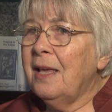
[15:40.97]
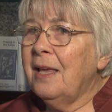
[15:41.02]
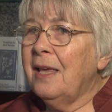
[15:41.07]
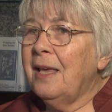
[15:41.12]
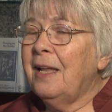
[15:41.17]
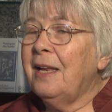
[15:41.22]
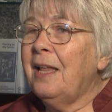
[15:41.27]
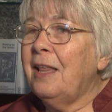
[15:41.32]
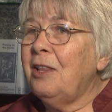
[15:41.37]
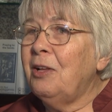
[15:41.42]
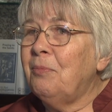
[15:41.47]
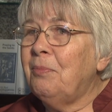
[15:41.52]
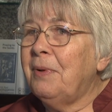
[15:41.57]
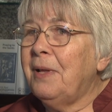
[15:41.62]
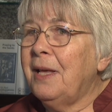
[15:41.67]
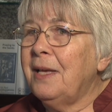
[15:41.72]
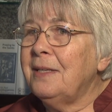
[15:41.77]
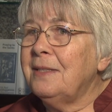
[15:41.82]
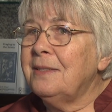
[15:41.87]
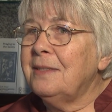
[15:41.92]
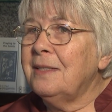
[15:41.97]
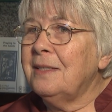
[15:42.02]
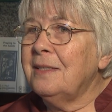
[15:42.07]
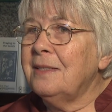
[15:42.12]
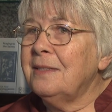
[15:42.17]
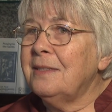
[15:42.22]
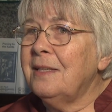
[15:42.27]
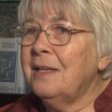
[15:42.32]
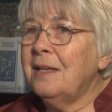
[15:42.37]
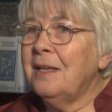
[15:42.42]
in other
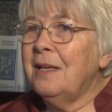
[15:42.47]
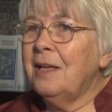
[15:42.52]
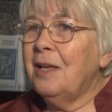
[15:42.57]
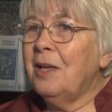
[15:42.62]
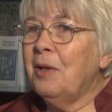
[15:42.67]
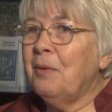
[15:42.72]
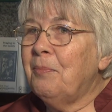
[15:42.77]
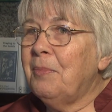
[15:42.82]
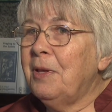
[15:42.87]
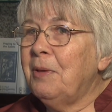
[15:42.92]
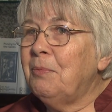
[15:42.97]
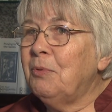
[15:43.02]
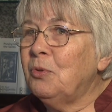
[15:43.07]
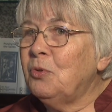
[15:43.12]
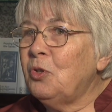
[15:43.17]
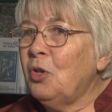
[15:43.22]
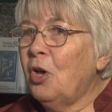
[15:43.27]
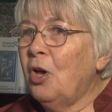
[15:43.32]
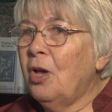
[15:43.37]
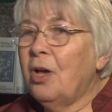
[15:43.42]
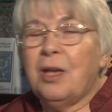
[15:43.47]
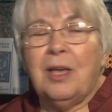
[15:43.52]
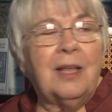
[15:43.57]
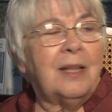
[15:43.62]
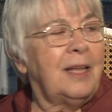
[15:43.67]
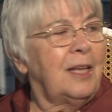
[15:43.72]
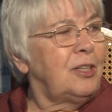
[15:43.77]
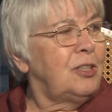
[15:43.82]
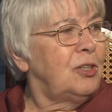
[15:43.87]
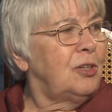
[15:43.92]
places, people talk and
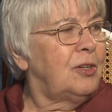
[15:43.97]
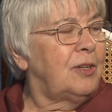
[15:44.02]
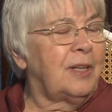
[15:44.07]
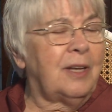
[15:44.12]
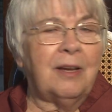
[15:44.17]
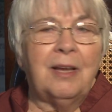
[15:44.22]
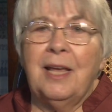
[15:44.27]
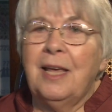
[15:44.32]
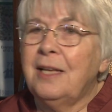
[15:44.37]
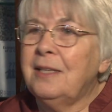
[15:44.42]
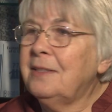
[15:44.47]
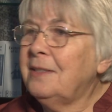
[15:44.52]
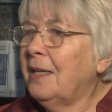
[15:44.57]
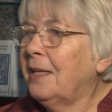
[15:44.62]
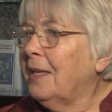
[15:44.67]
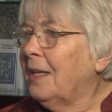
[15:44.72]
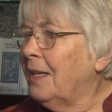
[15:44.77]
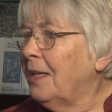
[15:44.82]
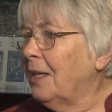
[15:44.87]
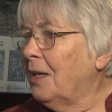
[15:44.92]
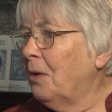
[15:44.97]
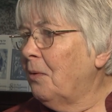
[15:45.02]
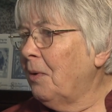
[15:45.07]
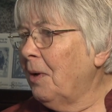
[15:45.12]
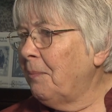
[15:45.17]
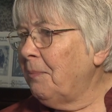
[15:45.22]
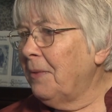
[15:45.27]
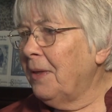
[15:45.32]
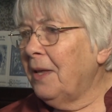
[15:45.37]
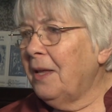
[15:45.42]
they turn their heads, they get
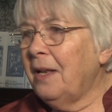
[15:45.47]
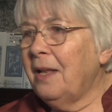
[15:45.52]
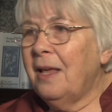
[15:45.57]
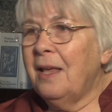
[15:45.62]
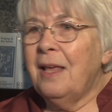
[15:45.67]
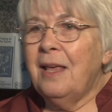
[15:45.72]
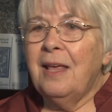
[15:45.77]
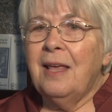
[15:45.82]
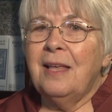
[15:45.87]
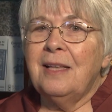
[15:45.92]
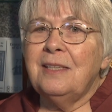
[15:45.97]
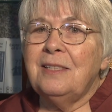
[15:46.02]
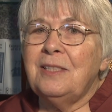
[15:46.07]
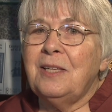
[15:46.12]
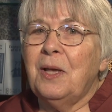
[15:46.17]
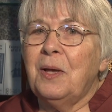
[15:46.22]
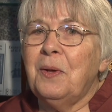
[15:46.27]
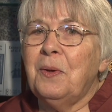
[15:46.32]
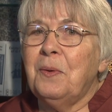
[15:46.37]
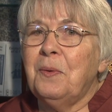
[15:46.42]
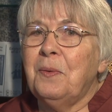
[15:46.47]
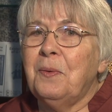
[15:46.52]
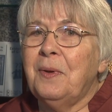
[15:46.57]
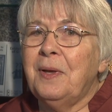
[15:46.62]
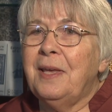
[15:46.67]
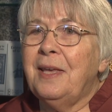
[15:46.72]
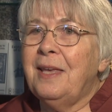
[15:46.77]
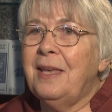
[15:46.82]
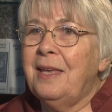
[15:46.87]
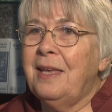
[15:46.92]
interrupted. So
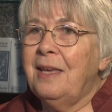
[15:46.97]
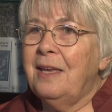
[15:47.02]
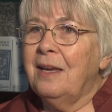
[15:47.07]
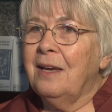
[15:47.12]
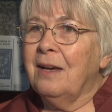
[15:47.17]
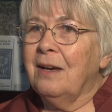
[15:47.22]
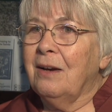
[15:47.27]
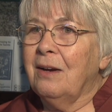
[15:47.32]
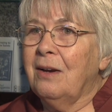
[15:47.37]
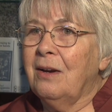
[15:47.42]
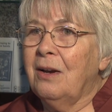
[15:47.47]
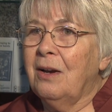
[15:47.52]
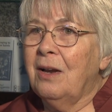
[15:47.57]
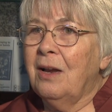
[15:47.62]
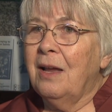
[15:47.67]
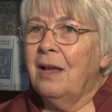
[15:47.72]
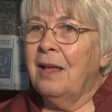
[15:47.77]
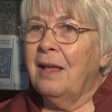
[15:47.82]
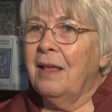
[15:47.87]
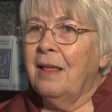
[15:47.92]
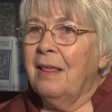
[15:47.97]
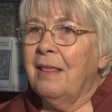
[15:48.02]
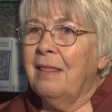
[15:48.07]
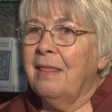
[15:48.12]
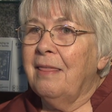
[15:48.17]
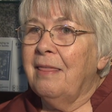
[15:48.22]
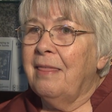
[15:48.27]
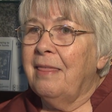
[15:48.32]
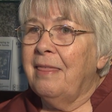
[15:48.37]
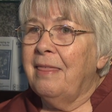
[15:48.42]
here,
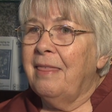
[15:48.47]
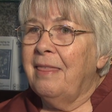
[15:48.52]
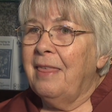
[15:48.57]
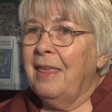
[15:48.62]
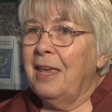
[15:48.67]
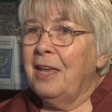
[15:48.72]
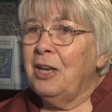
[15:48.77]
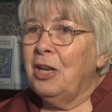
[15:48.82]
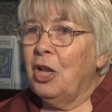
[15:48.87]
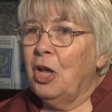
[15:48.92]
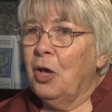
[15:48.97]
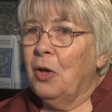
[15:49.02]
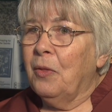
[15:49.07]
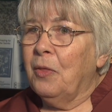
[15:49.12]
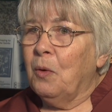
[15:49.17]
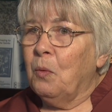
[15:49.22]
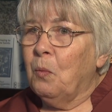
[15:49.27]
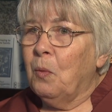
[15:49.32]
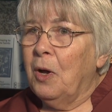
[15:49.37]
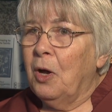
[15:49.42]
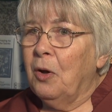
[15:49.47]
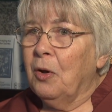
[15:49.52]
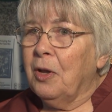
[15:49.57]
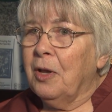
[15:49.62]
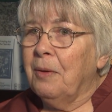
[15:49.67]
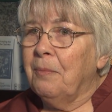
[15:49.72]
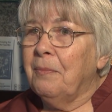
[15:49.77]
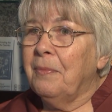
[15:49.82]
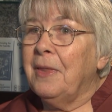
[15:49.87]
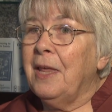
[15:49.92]
they know they're
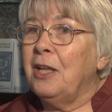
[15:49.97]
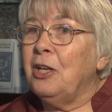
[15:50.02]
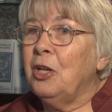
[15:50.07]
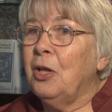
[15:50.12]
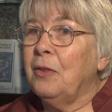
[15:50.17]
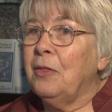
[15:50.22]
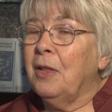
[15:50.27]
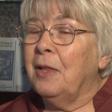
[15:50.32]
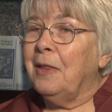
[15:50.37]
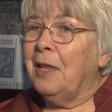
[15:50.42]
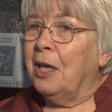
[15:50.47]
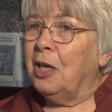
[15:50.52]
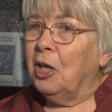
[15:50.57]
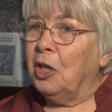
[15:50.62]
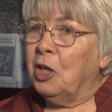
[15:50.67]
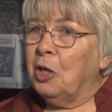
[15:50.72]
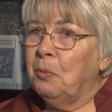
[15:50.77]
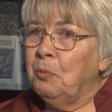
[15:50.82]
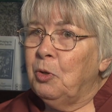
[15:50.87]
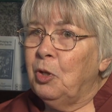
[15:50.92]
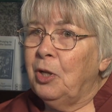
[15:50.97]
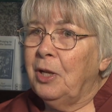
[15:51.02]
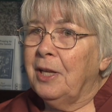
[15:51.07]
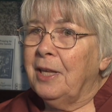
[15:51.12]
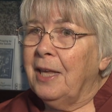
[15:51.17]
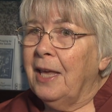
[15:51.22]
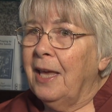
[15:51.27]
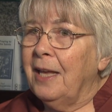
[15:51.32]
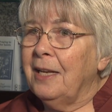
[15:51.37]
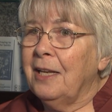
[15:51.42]
welcome, they know that they can
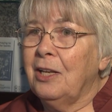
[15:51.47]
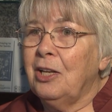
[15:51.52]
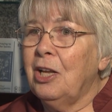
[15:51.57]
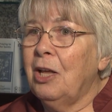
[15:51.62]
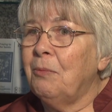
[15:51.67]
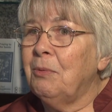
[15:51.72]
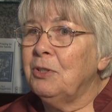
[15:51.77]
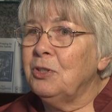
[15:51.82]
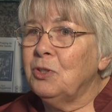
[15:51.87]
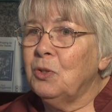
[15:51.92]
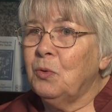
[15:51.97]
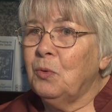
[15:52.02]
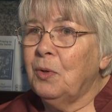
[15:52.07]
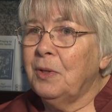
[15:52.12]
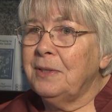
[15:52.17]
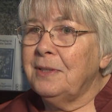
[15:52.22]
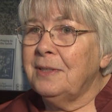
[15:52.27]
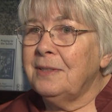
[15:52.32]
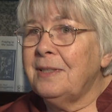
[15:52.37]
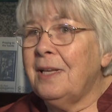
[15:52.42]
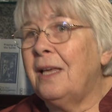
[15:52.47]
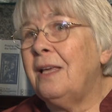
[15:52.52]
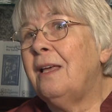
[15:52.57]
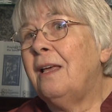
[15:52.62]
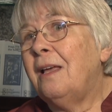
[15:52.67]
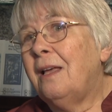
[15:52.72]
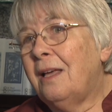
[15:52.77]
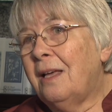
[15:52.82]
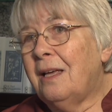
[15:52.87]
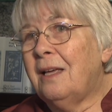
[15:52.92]
communicate and no one's going to say,
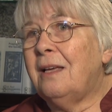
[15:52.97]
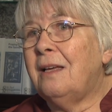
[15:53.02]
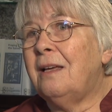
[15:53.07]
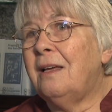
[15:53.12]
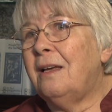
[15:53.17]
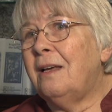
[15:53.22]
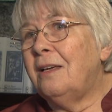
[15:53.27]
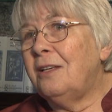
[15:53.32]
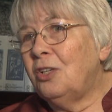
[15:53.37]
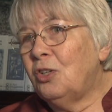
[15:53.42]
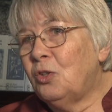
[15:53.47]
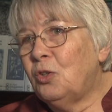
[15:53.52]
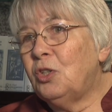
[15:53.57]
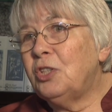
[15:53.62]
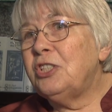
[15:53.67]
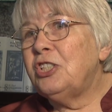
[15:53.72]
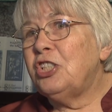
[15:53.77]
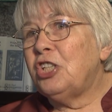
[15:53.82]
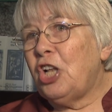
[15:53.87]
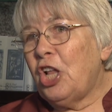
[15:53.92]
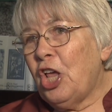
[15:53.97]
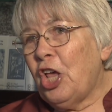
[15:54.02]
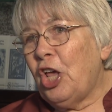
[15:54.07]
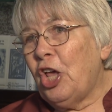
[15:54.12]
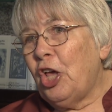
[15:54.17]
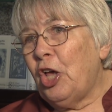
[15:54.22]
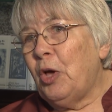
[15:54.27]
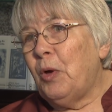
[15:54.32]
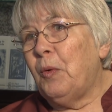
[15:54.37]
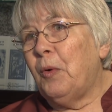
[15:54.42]
oh, you're
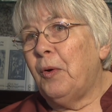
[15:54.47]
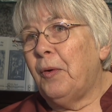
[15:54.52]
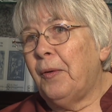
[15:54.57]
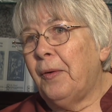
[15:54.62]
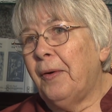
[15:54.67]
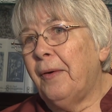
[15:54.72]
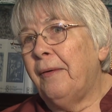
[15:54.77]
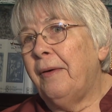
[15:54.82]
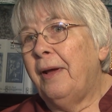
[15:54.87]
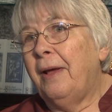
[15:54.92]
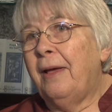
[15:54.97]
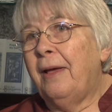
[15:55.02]
slow, or